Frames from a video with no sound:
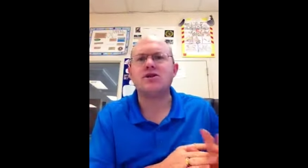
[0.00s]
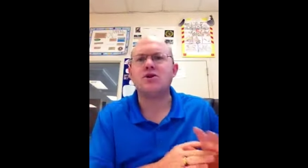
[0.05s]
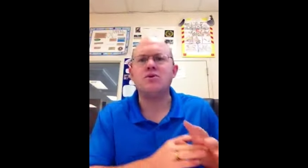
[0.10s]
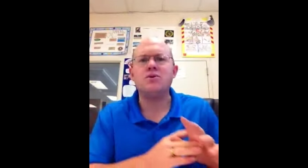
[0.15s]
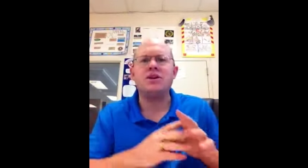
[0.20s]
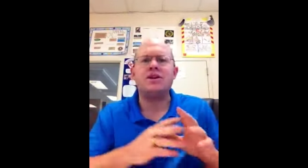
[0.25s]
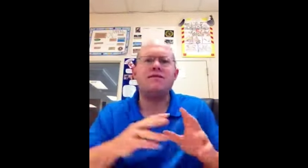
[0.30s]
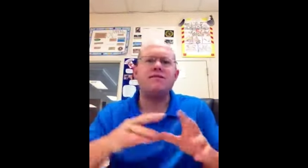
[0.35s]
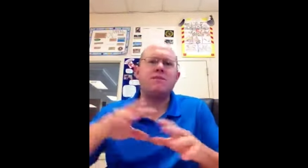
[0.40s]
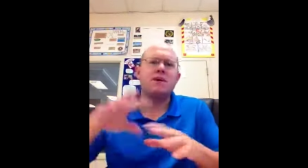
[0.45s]

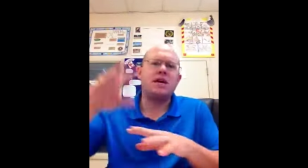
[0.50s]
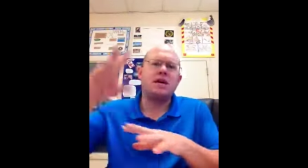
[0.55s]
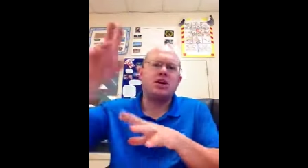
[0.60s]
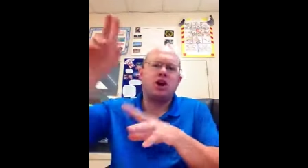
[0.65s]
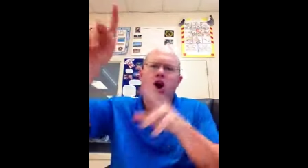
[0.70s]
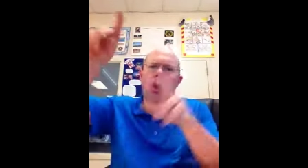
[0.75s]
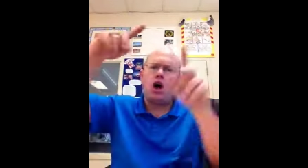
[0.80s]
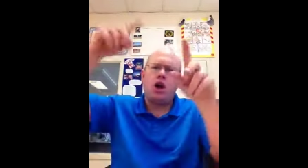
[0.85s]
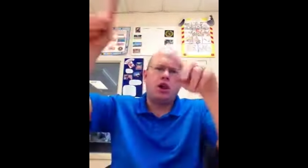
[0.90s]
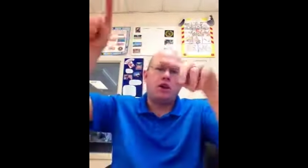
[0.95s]
Don't give me
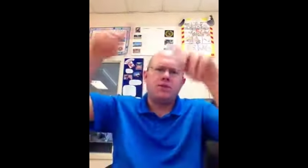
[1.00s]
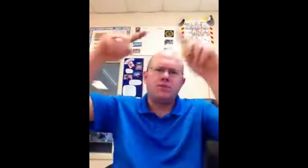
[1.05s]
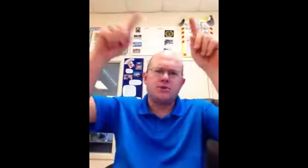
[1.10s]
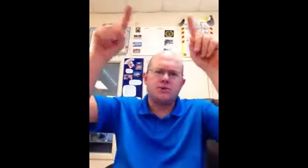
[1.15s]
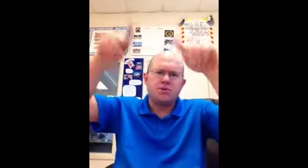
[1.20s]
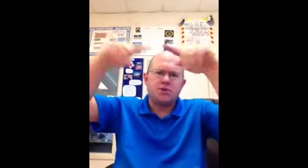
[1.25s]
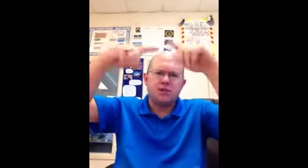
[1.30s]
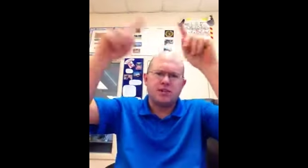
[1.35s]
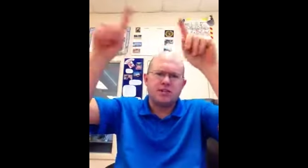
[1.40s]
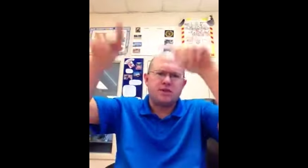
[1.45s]

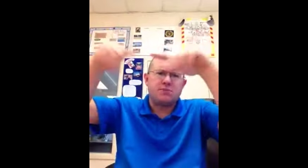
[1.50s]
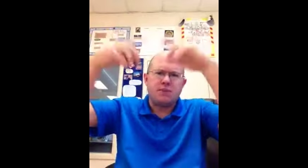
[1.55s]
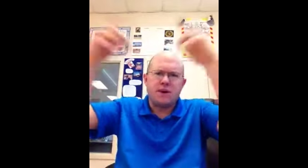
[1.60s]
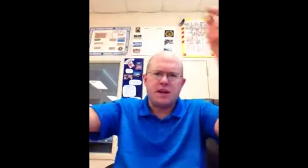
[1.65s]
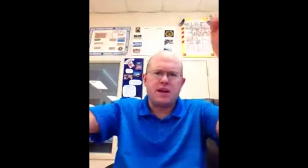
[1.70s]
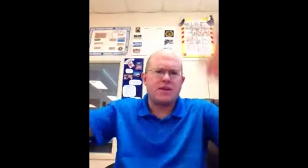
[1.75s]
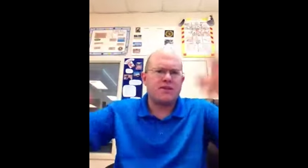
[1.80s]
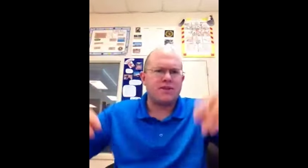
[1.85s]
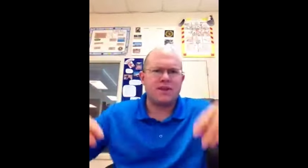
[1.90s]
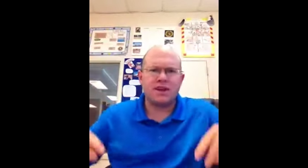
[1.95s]
columns with
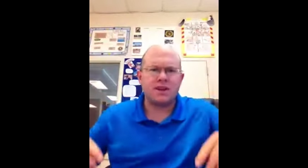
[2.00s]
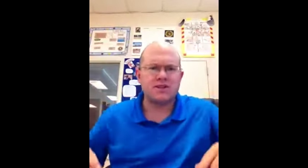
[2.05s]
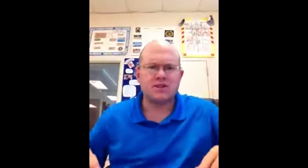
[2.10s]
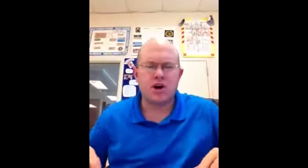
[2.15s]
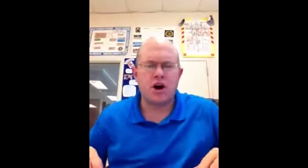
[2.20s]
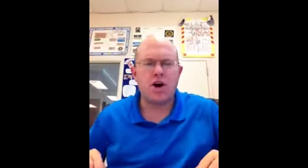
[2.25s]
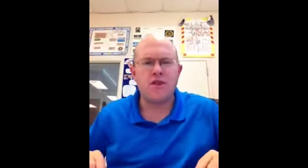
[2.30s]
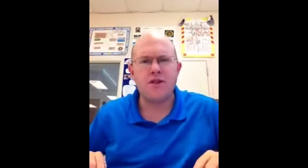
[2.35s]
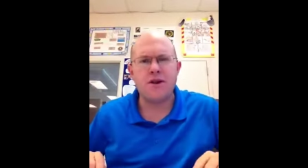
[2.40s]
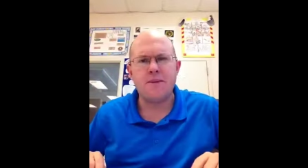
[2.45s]
spinny things
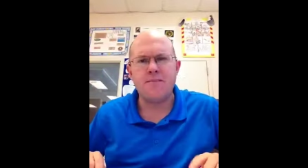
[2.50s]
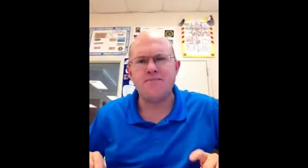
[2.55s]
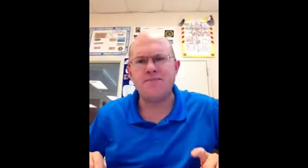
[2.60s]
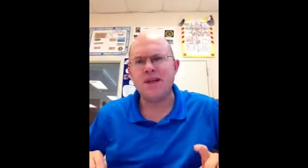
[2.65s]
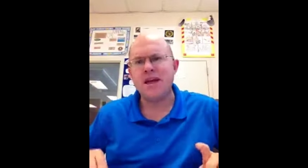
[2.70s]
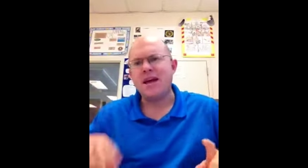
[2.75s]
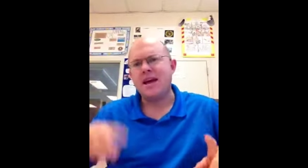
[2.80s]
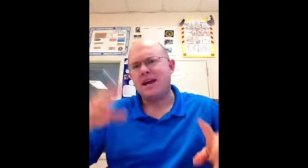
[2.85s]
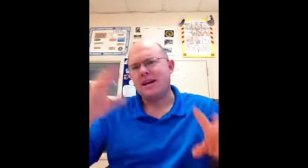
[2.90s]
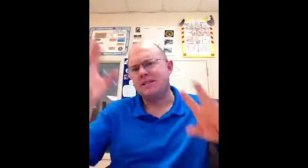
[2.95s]
on them
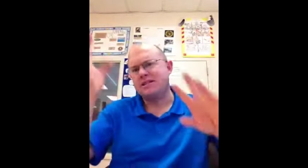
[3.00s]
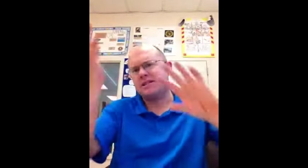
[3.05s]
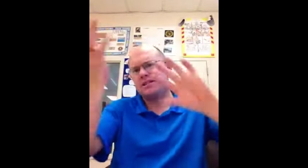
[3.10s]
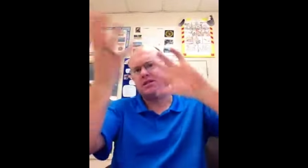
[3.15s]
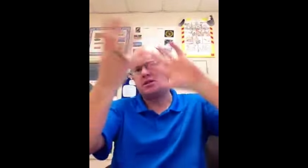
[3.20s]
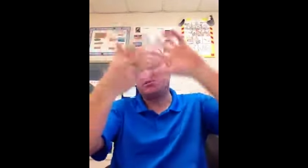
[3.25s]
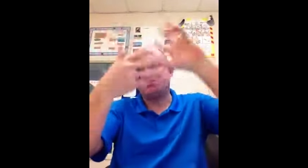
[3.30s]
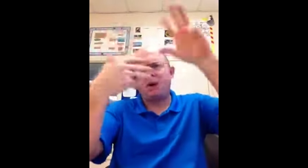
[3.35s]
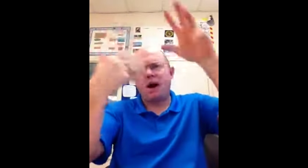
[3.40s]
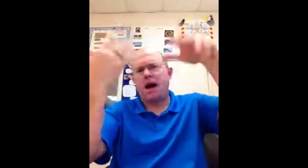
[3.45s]
and
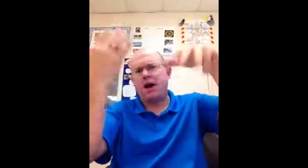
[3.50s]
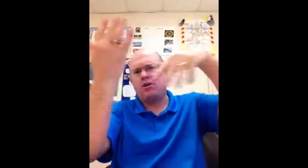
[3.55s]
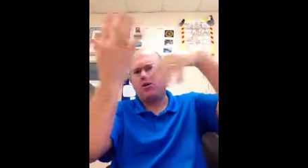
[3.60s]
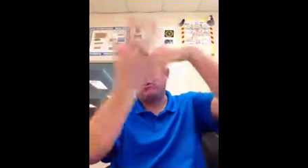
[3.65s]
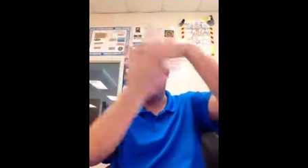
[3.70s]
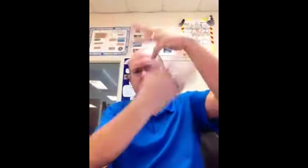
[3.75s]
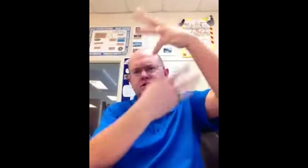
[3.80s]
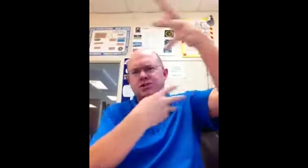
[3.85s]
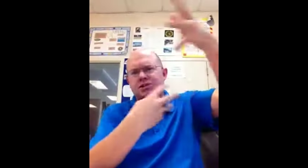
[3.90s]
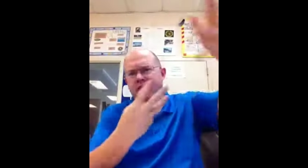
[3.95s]

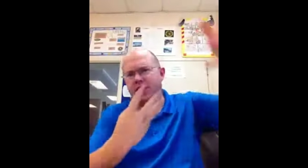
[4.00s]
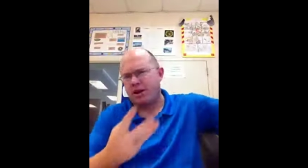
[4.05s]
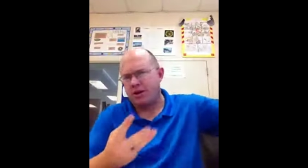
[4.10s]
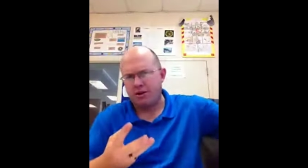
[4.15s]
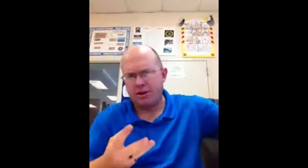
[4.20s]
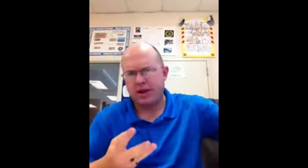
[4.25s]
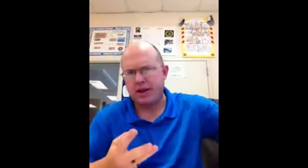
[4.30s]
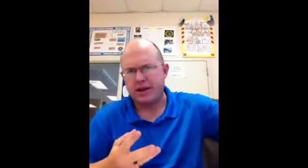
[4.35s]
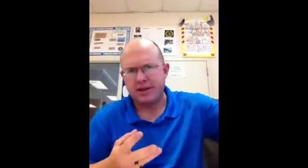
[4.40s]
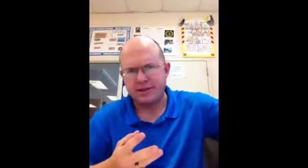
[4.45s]
spiral
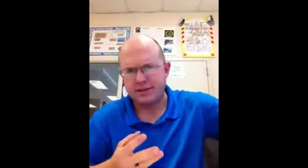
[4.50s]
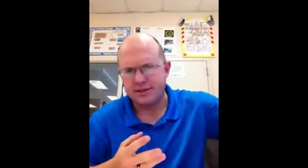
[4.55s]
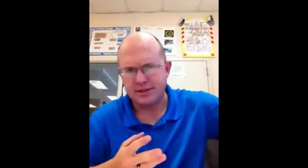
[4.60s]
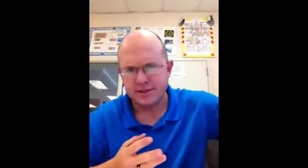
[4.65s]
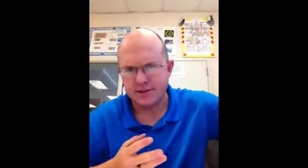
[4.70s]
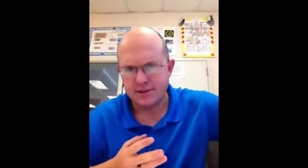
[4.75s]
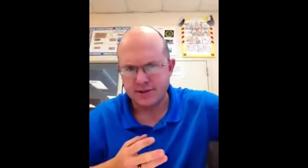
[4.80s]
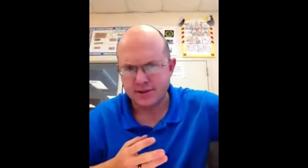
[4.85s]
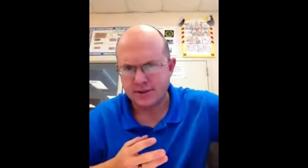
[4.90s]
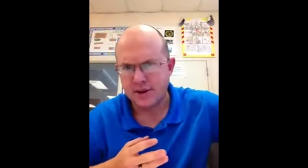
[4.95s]

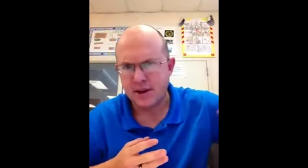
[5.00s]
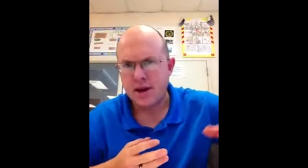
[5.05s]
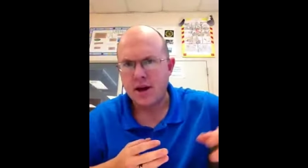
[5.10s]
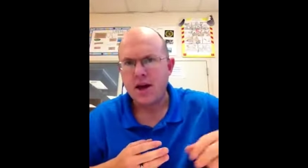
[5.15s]
staircases